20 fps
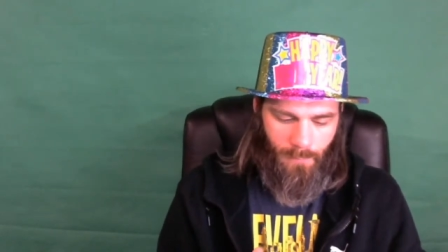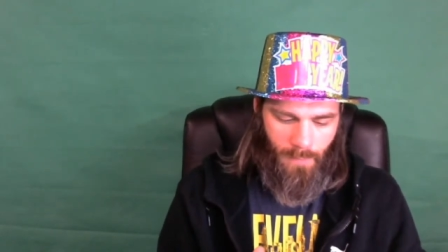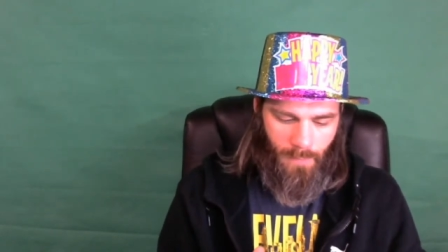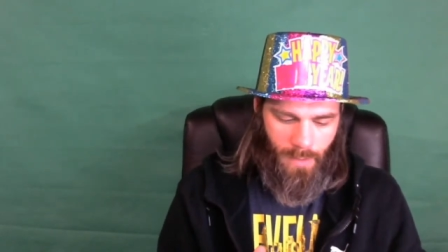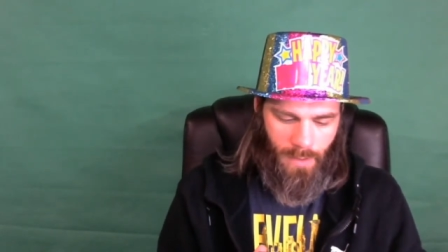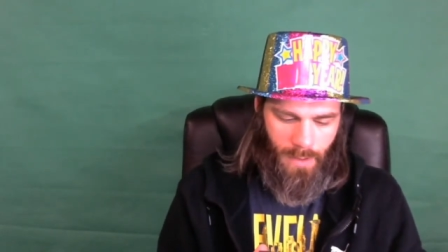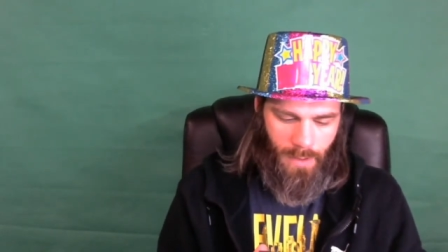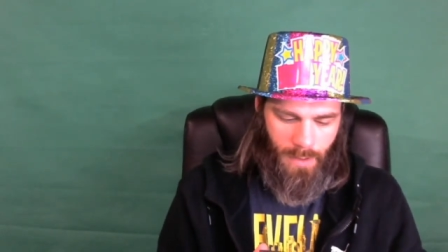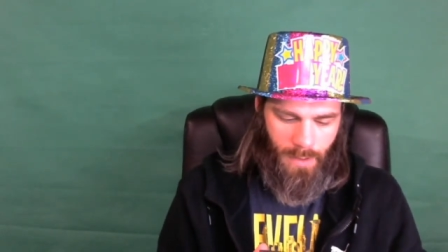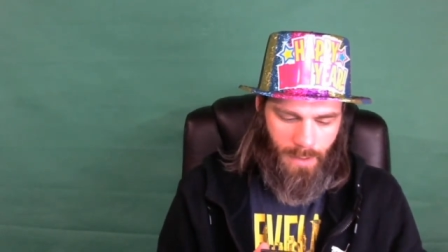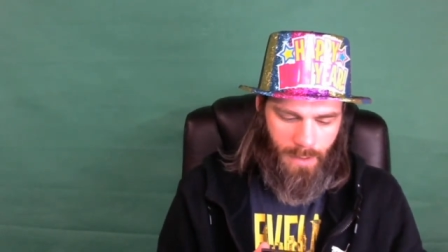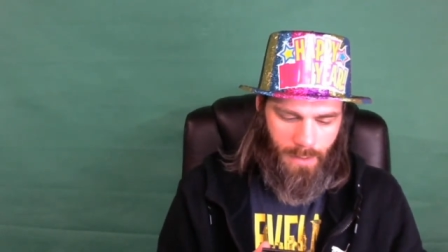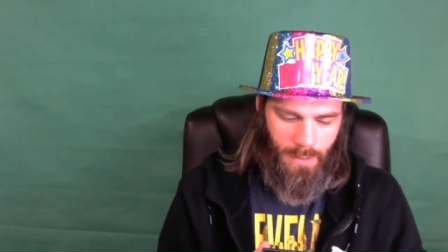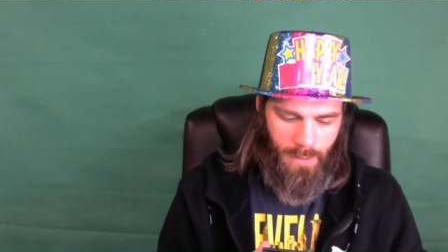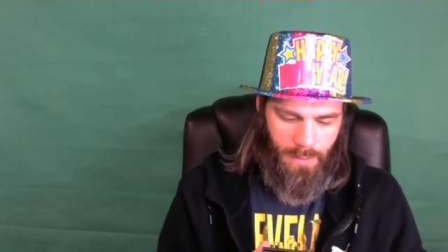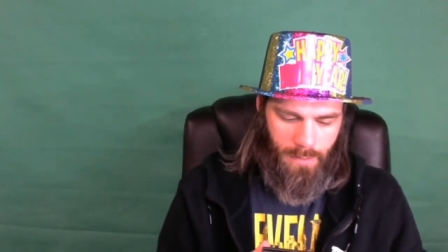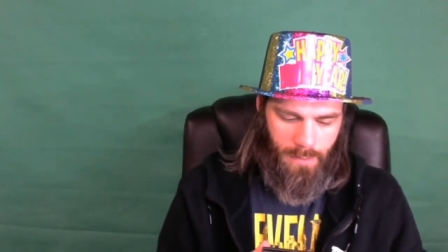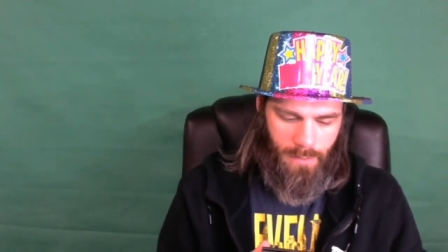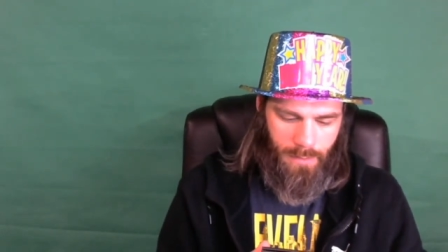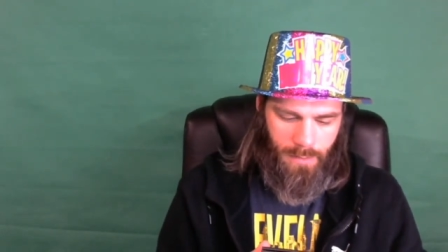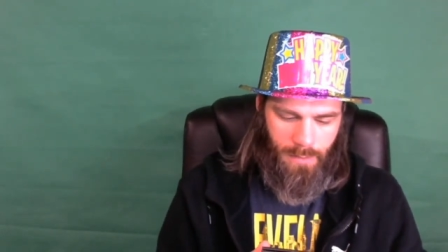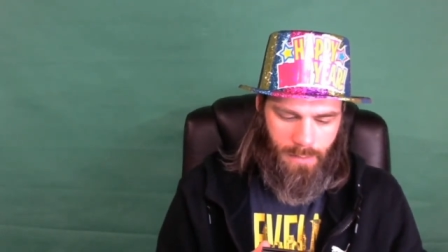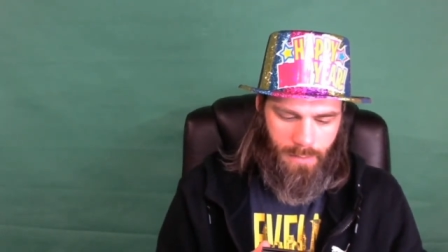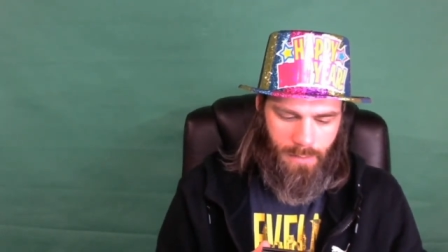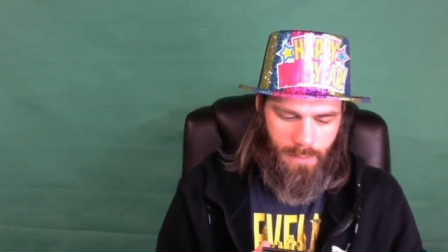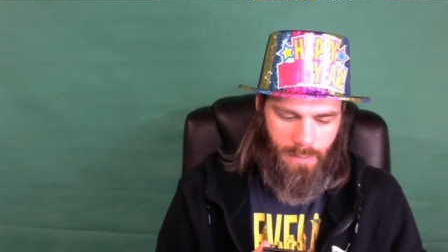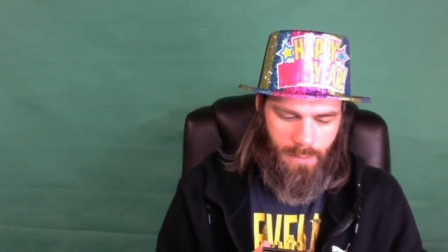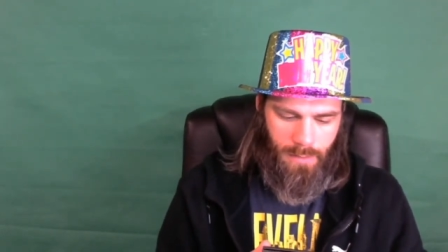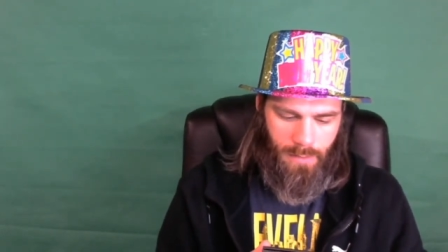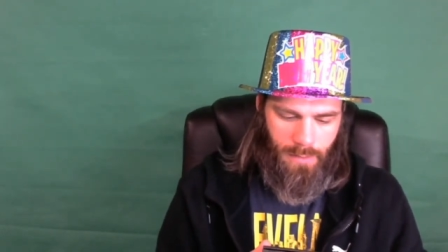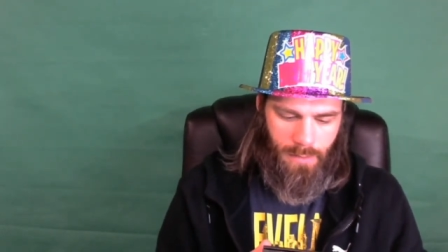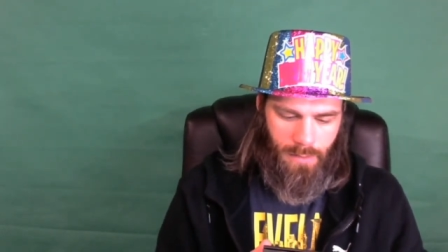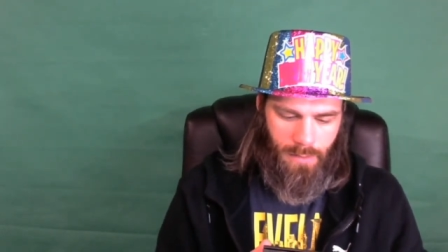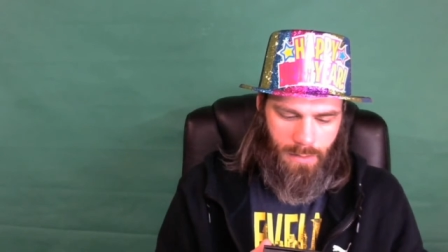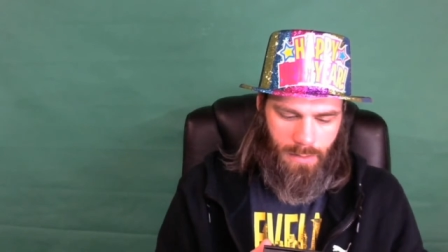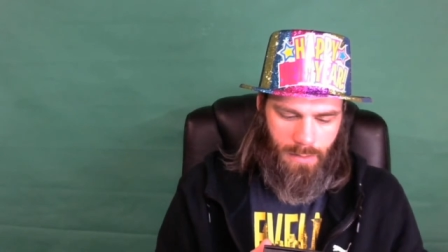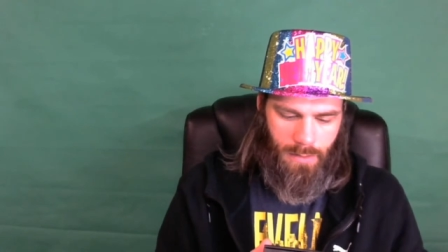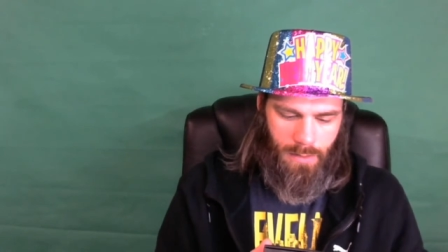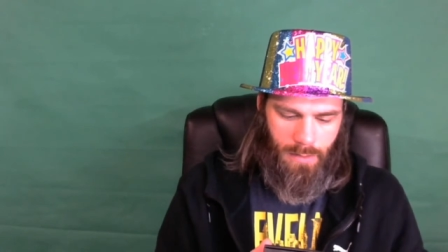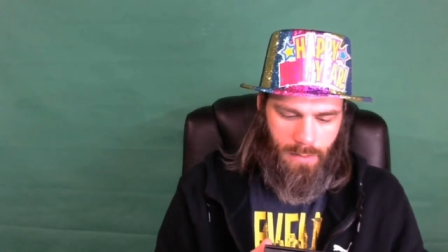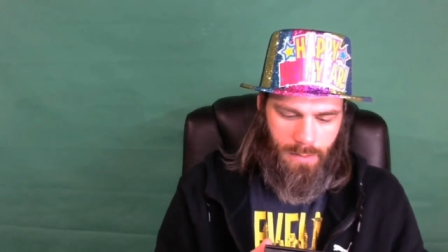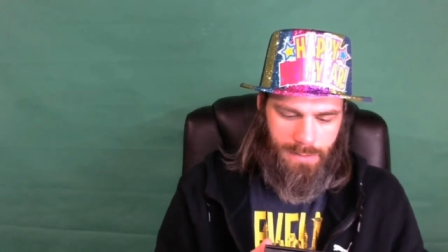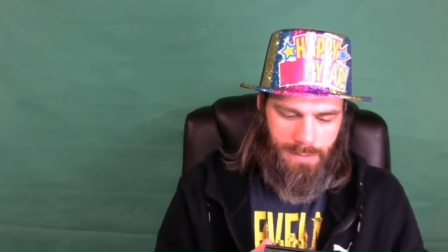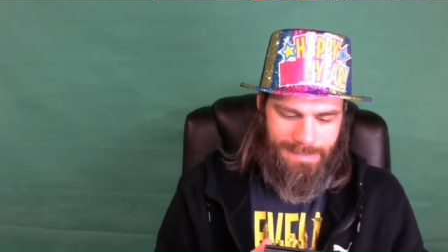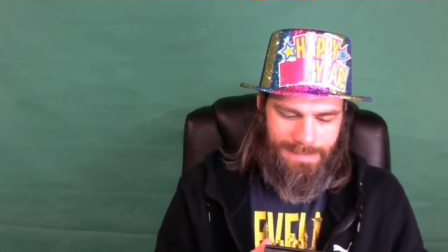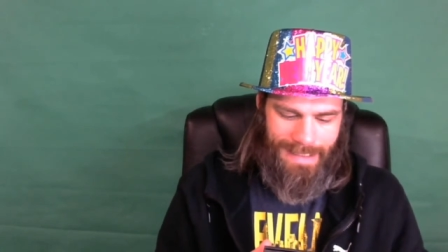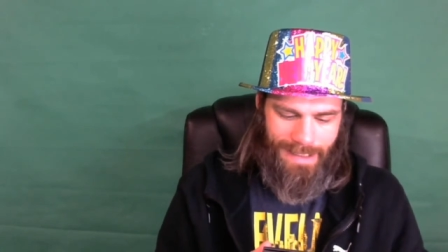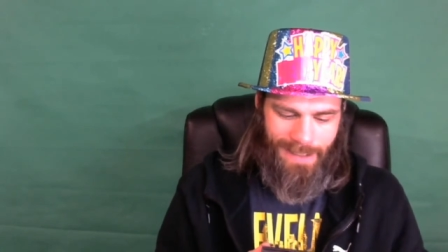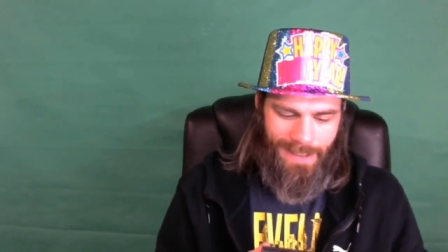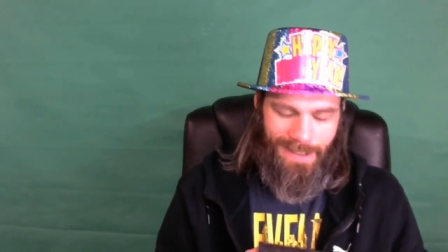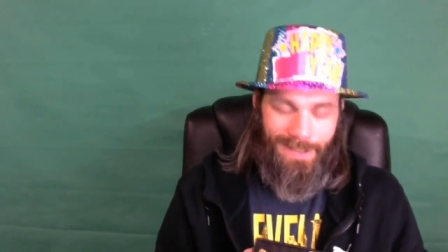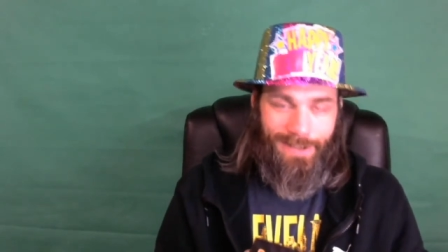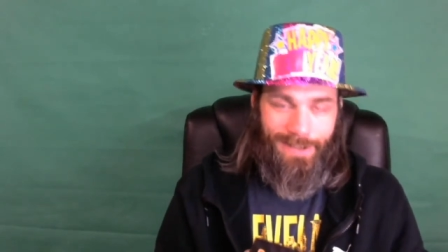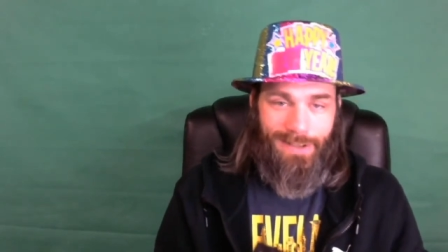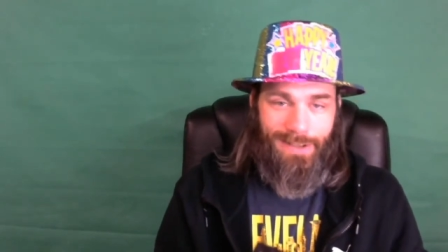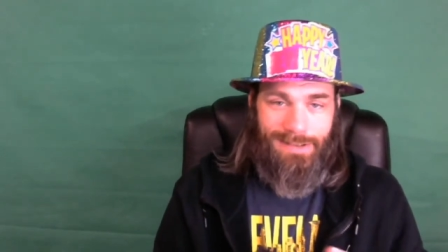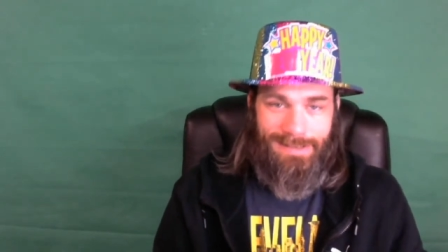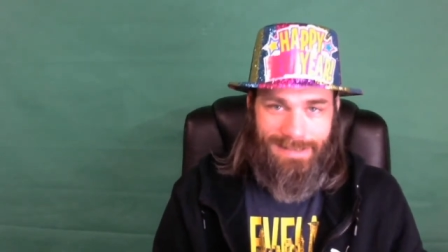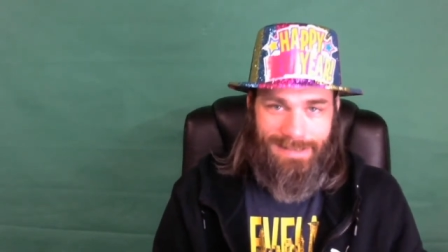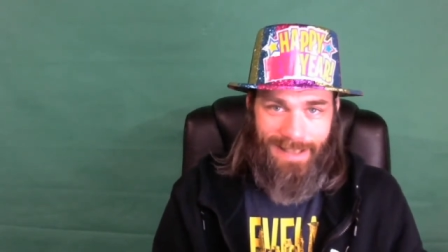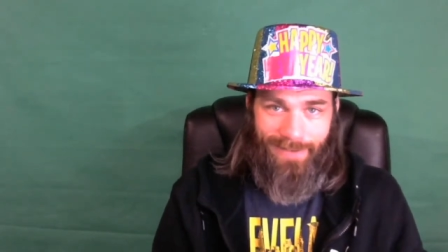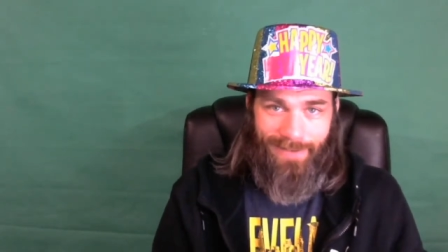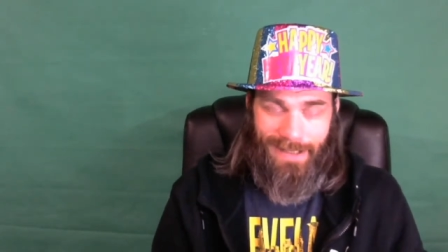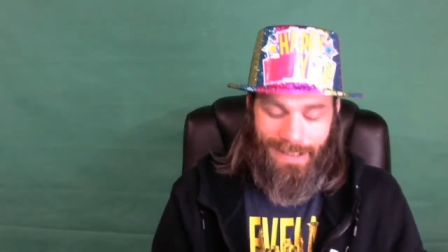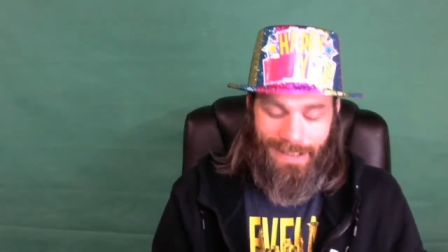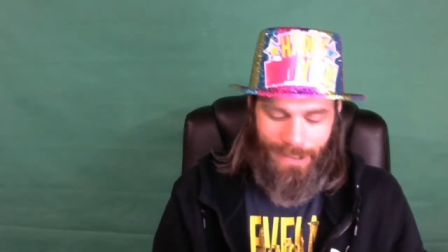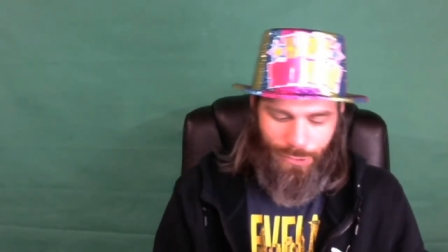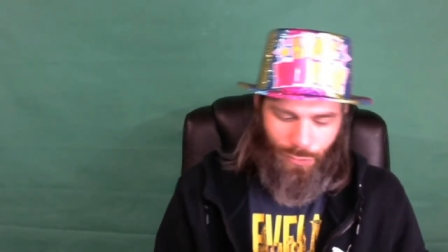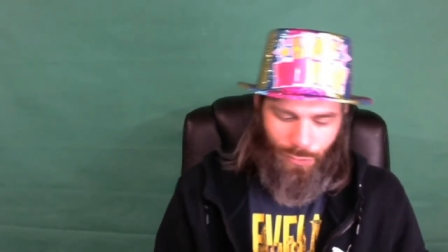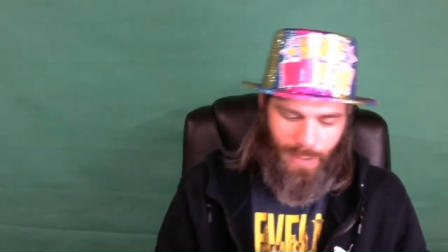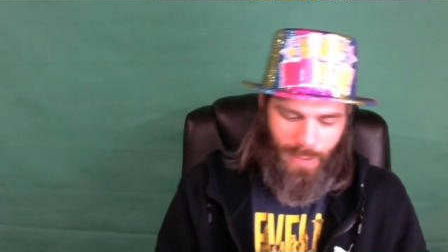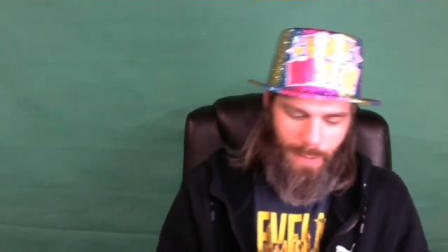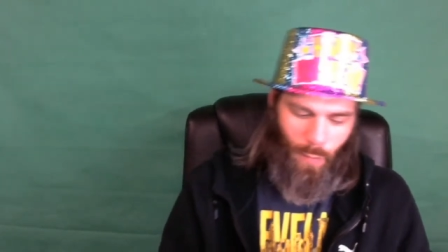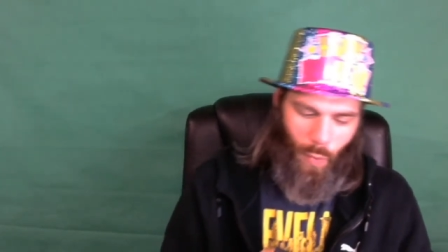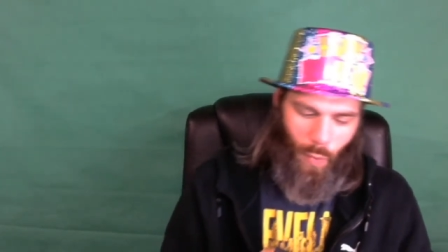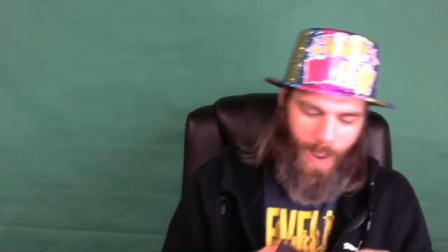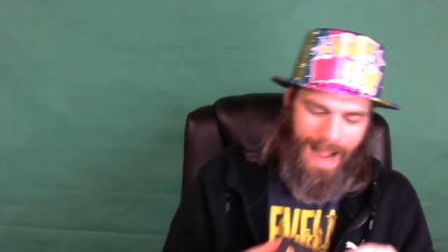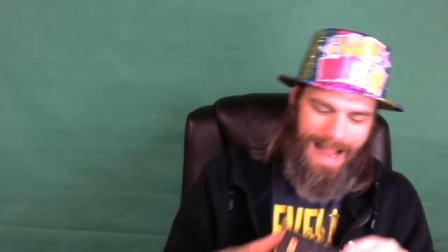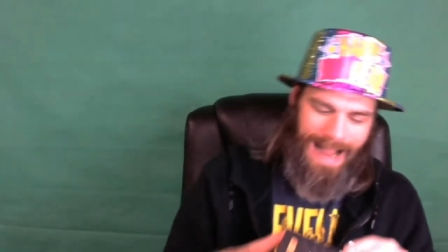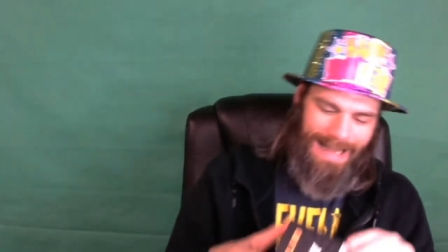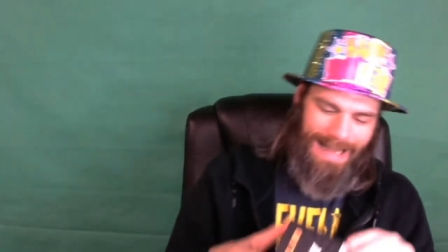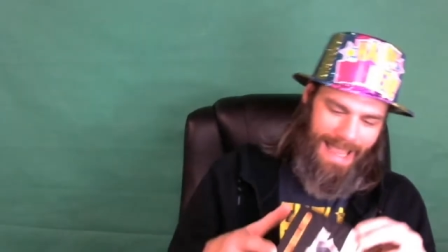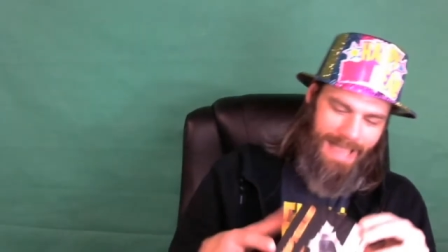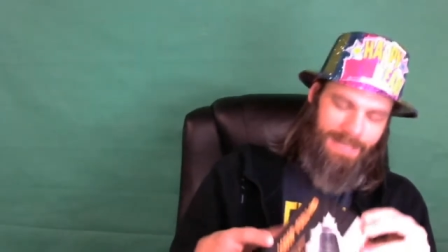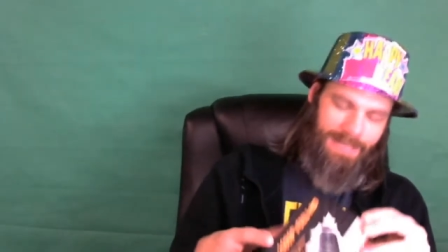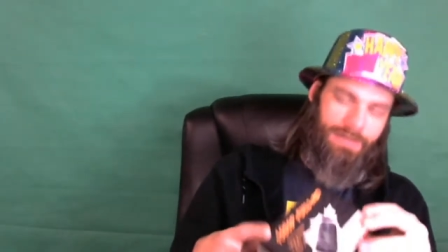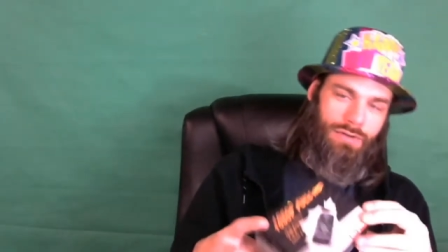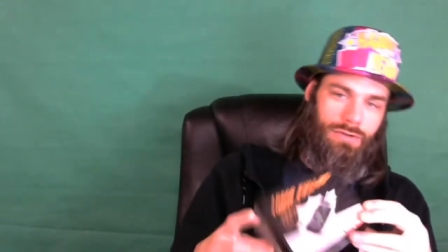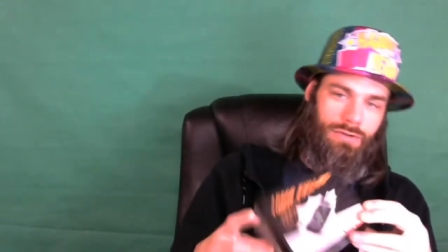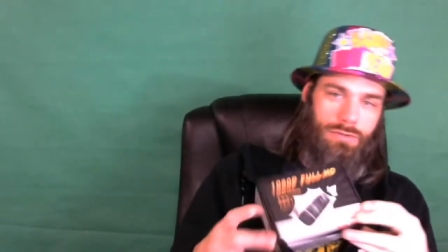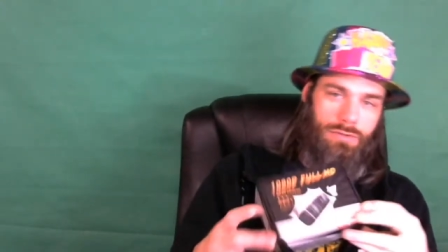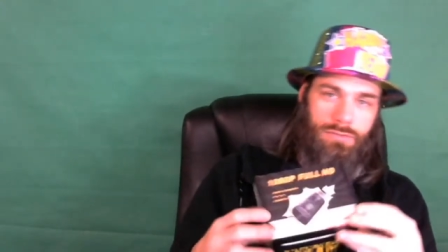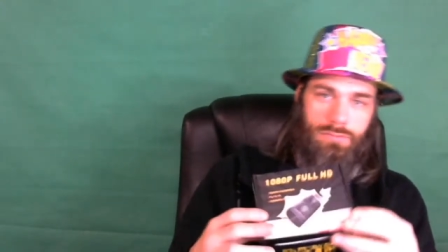Uh, it's got a 170 degree wide angle.